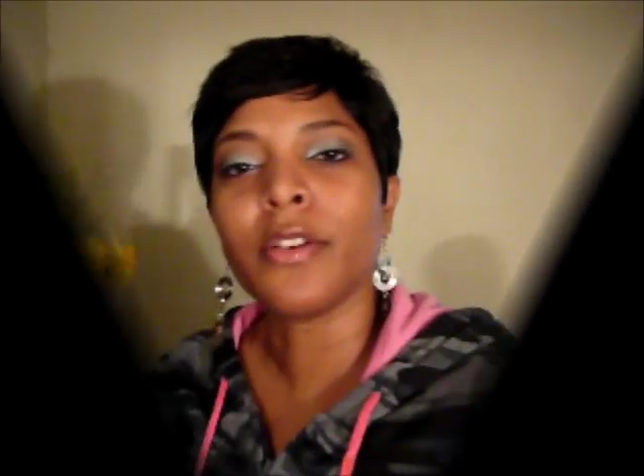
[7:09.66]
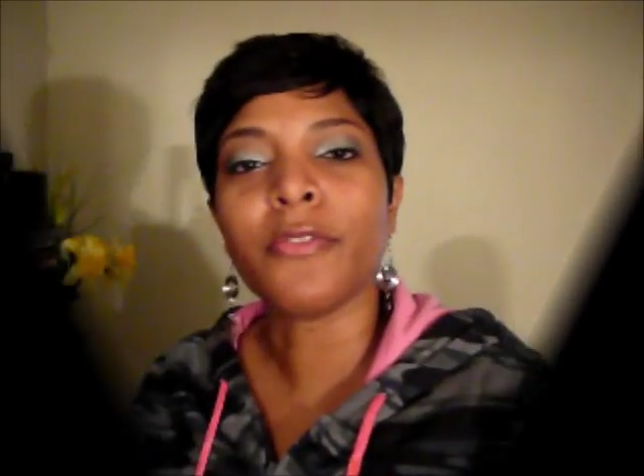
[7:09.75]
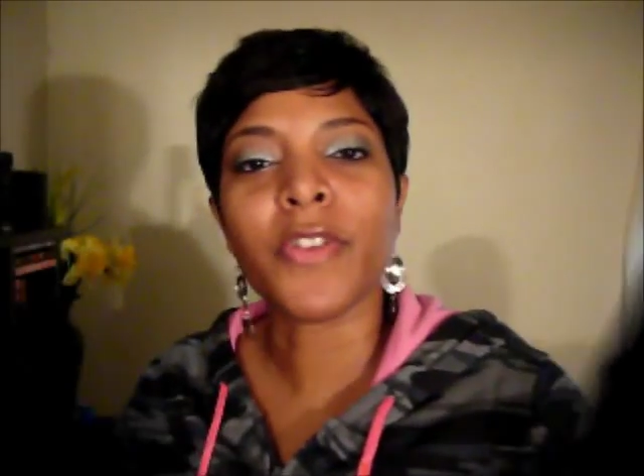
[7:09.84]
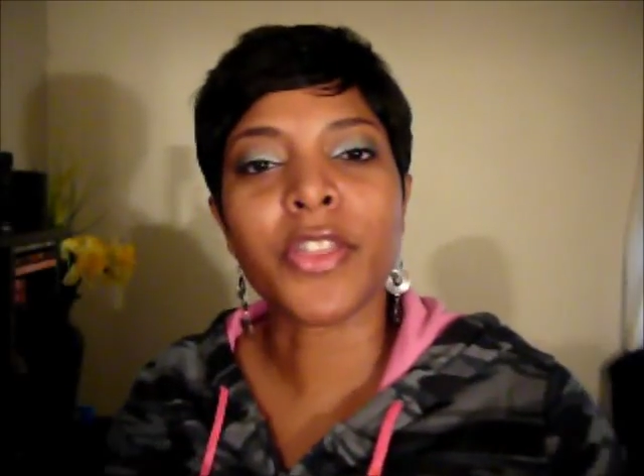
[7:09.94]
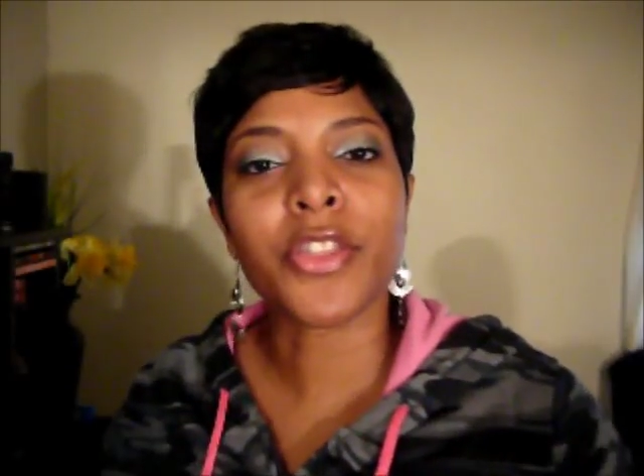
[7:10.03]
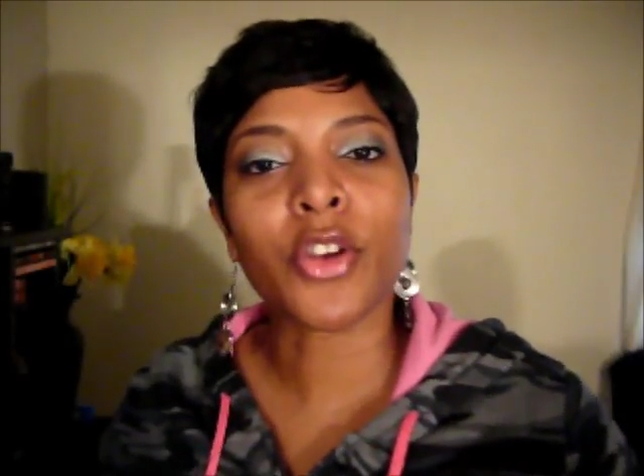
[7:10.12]
The
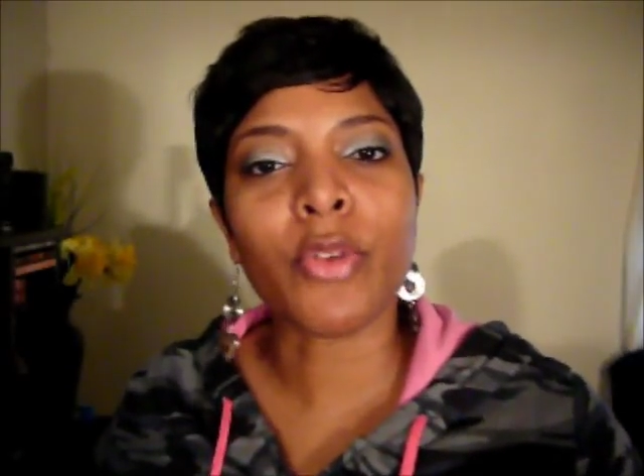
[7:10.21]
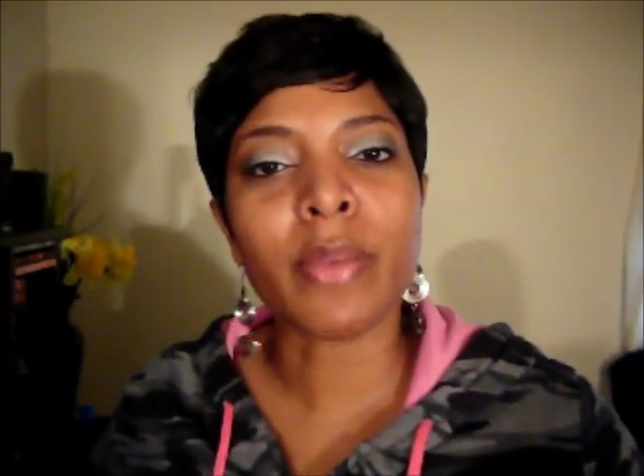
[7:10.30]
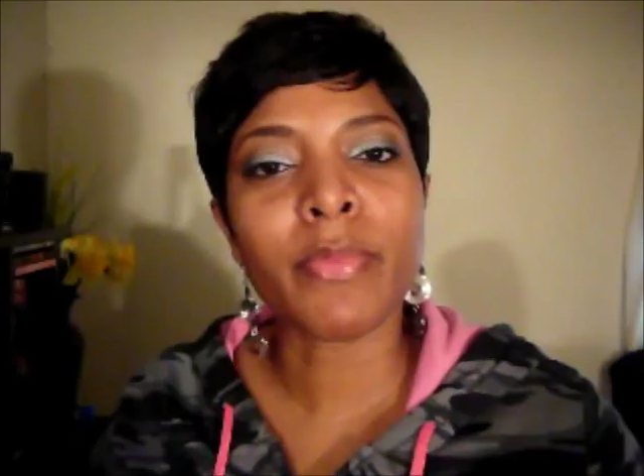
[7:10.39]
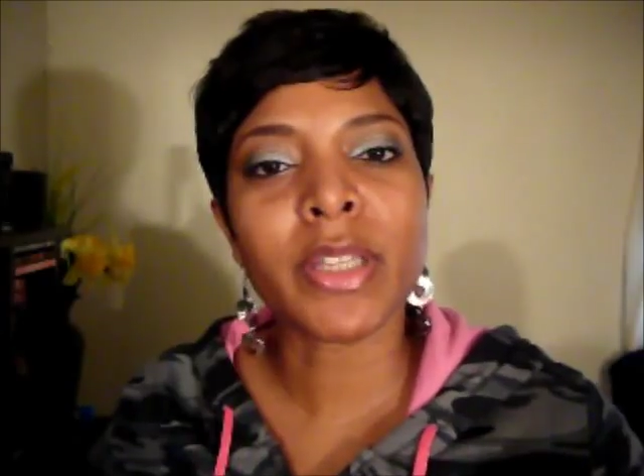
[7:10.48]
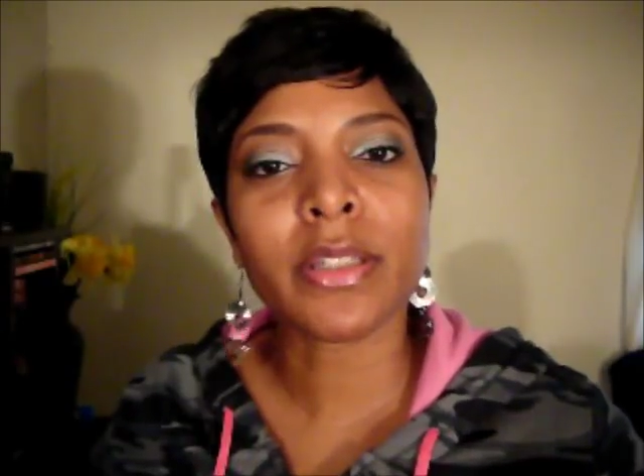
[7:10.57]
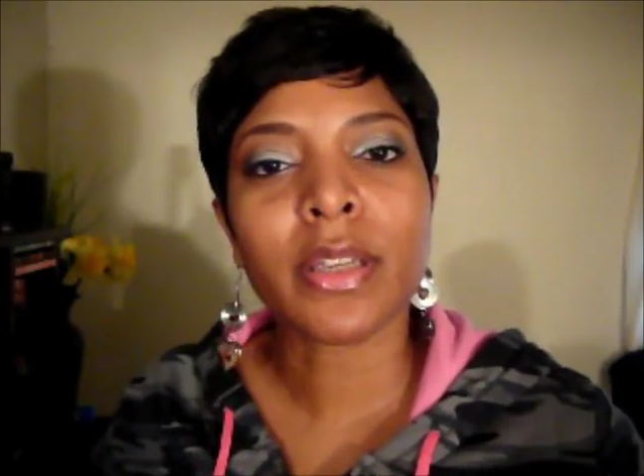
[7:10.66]
fifth
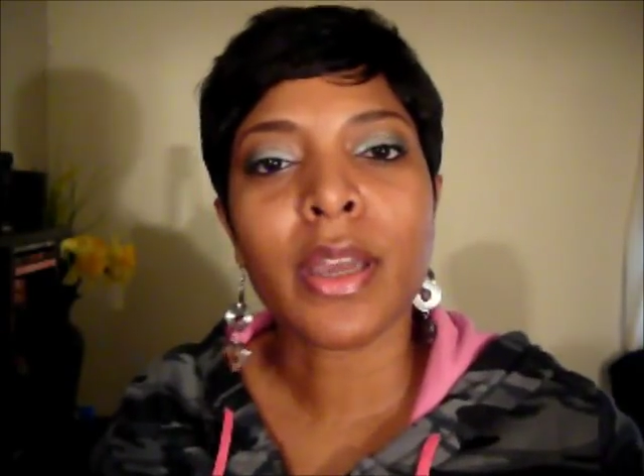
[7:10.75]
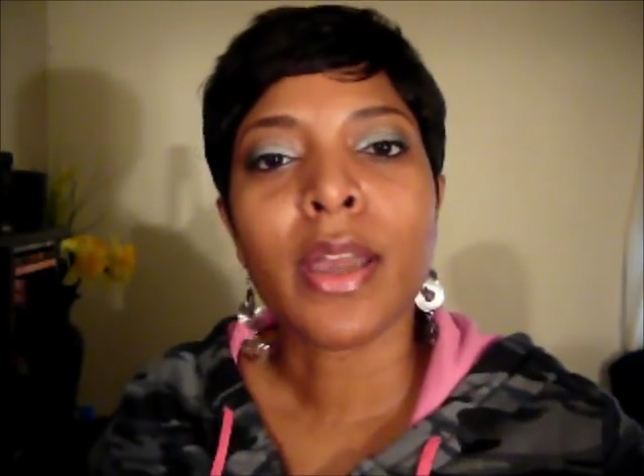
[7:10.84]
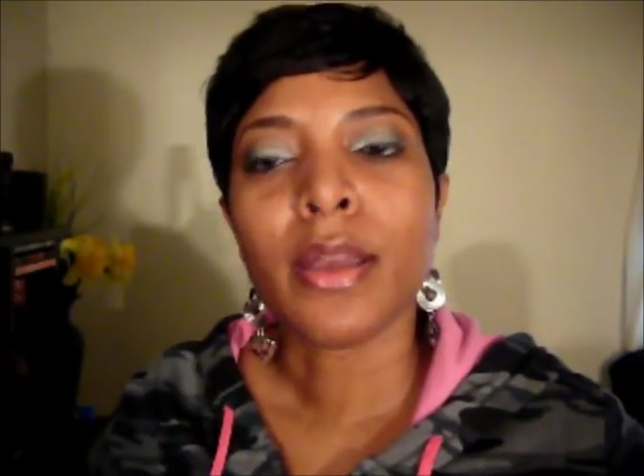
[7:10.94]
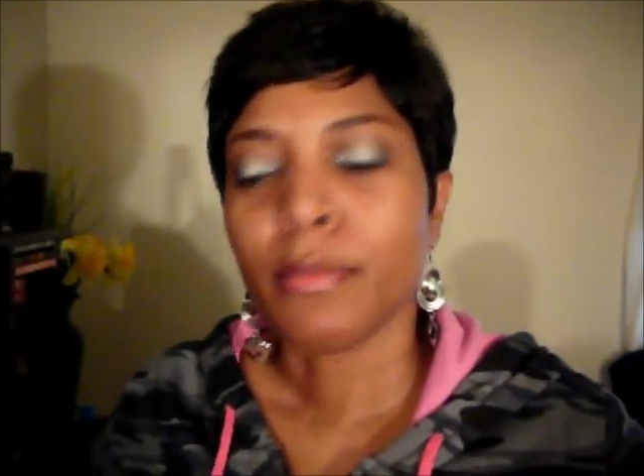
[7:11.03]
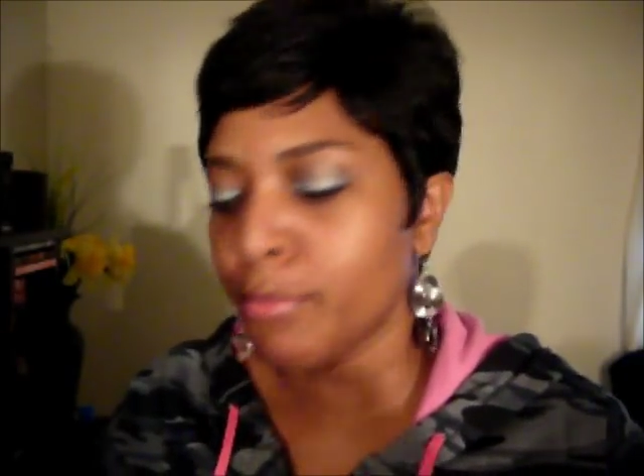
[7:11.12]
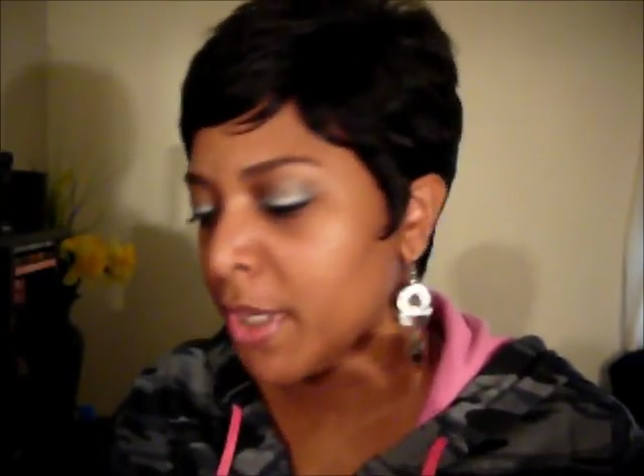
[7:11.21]
agreement,
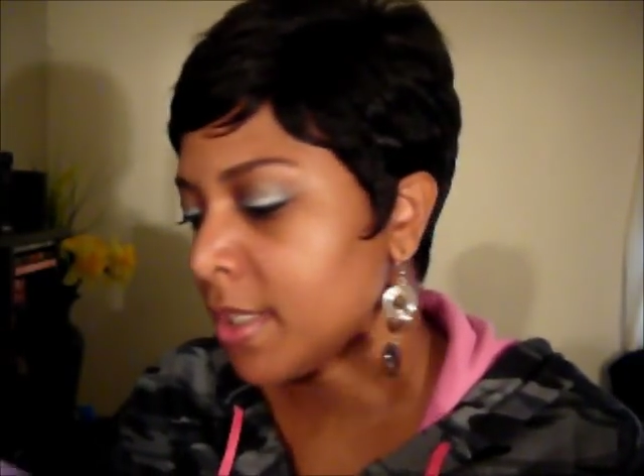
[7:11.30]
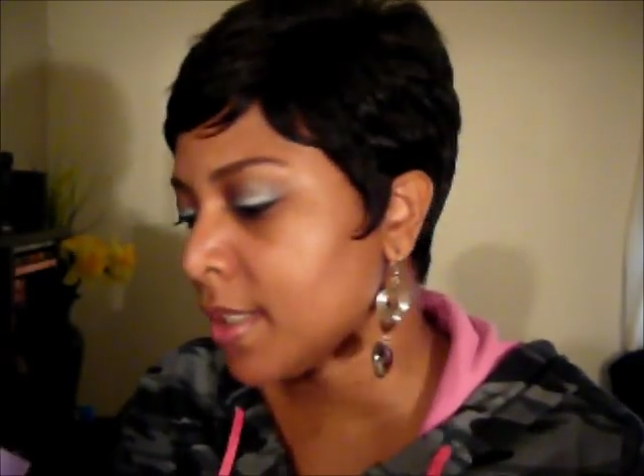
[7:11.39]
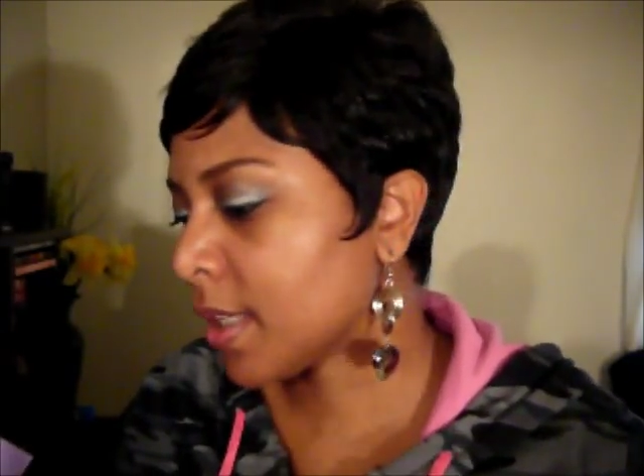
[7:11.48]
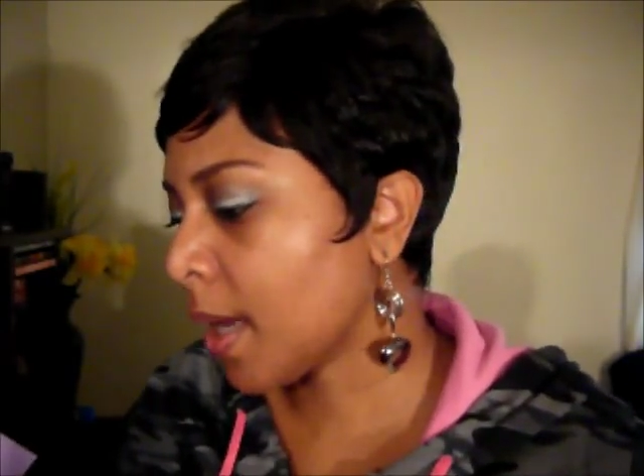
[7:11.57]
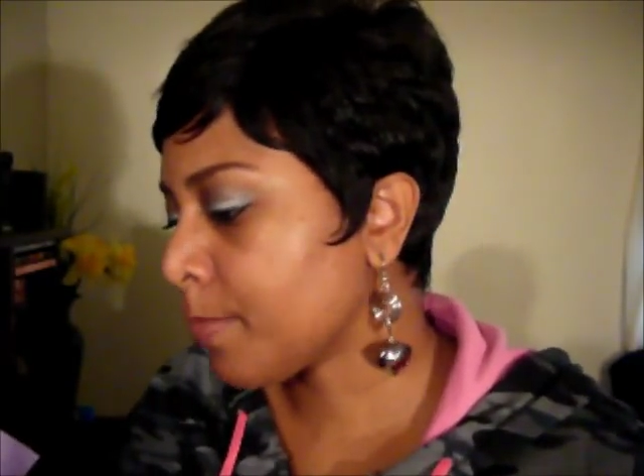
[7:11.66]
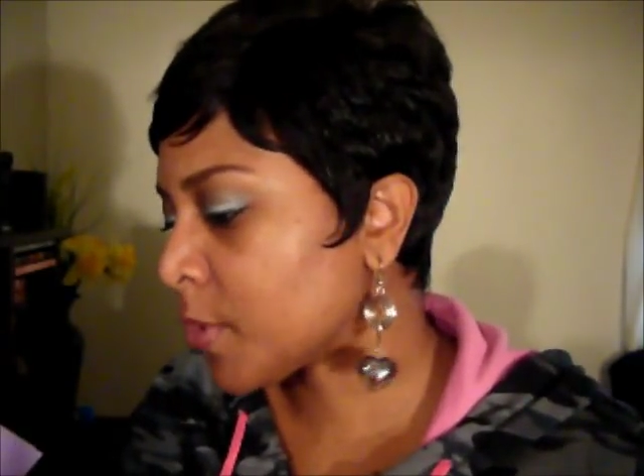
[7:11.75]
be
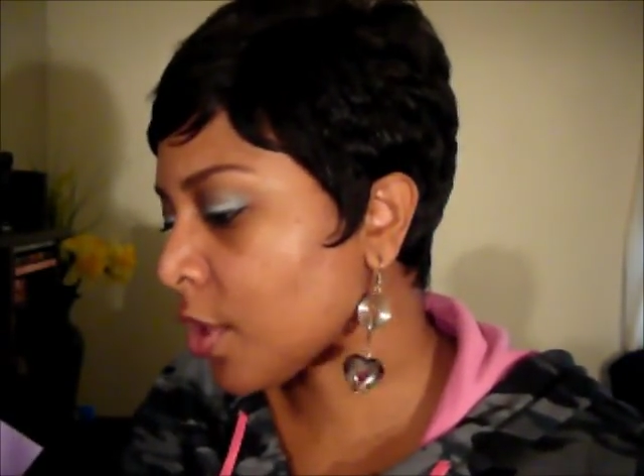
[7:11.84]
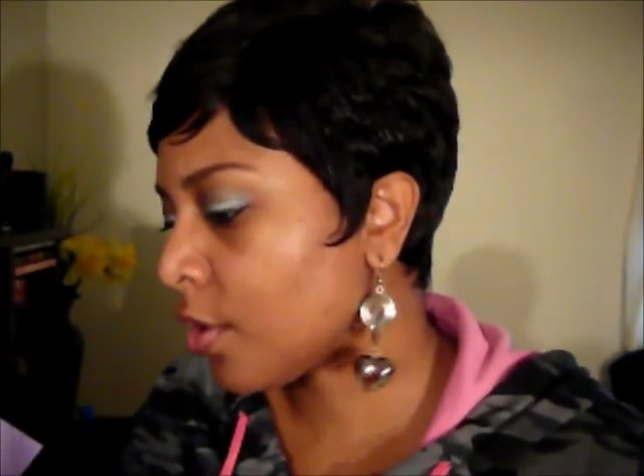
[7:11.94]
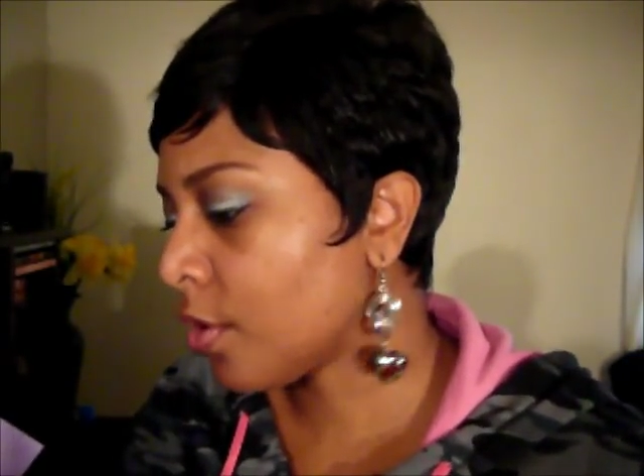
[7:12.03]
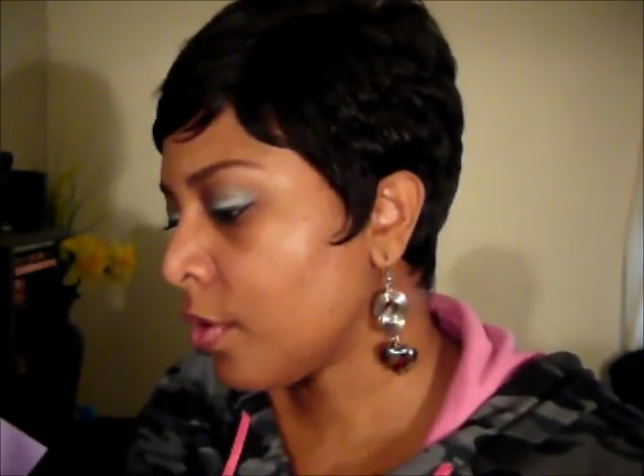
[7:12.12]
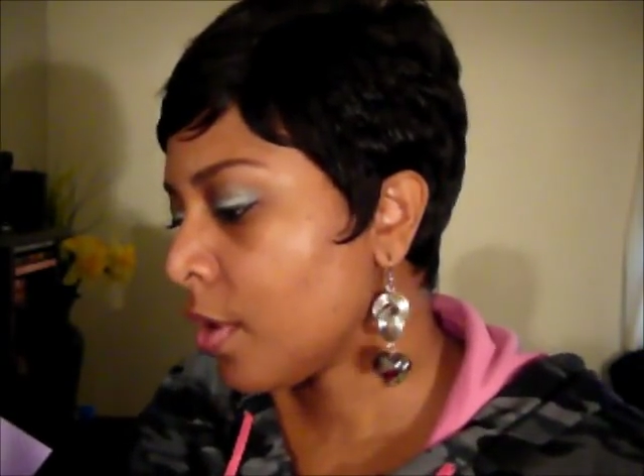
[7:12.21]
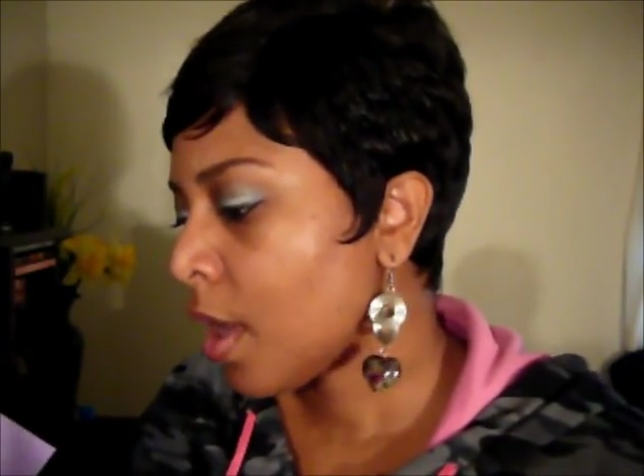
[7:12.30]

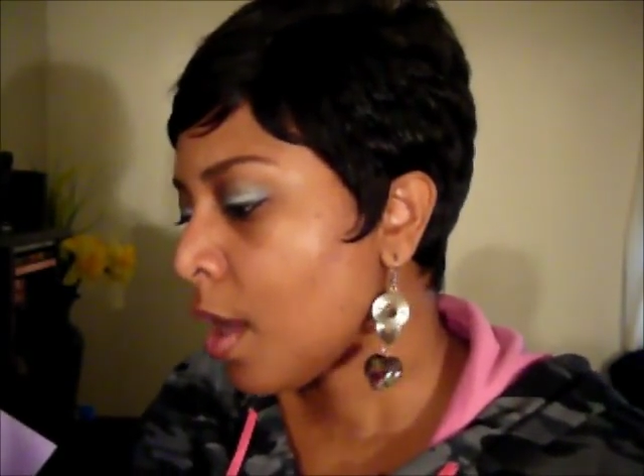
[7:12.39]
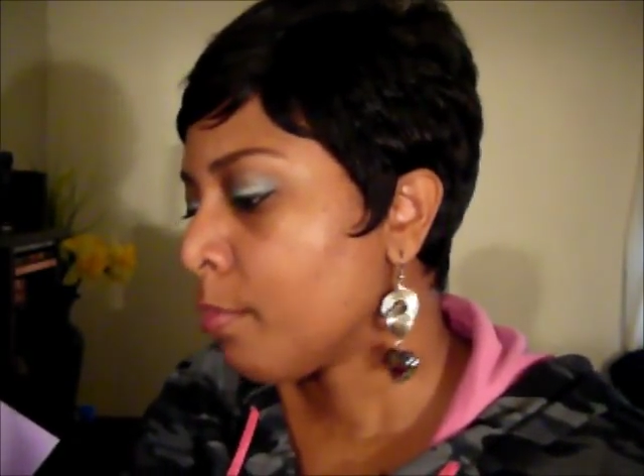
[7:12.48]
skeptical,